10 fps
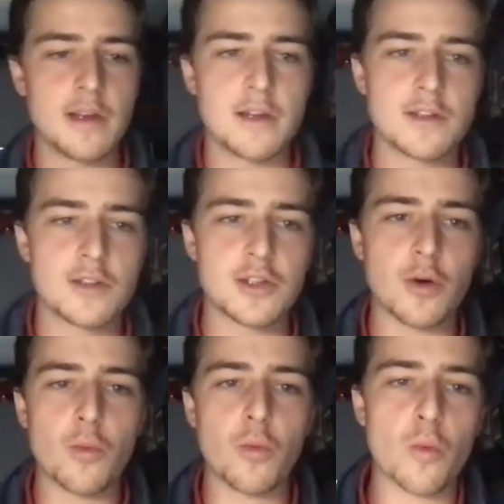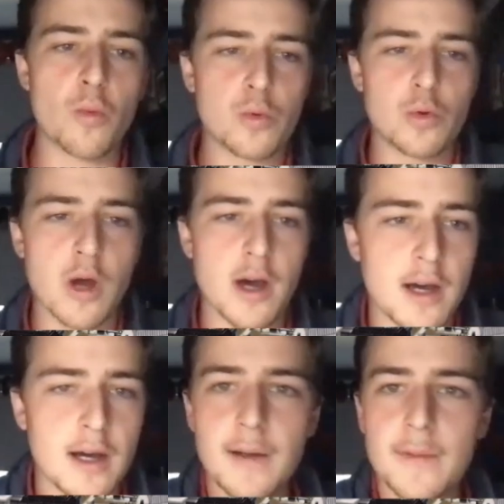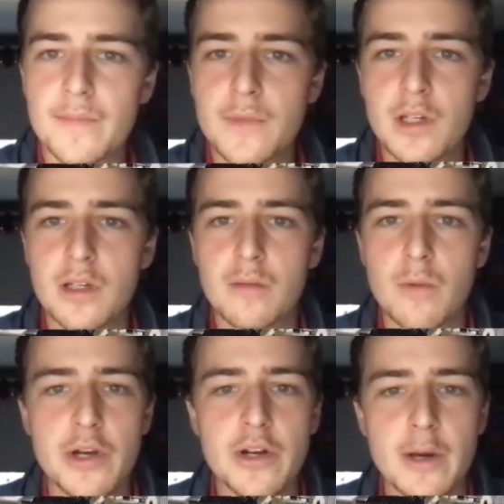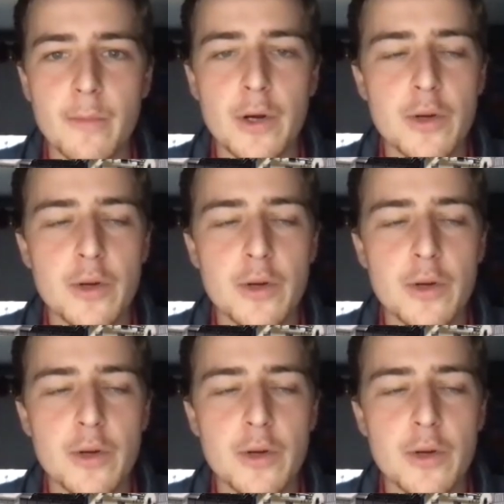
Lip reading: So, when you were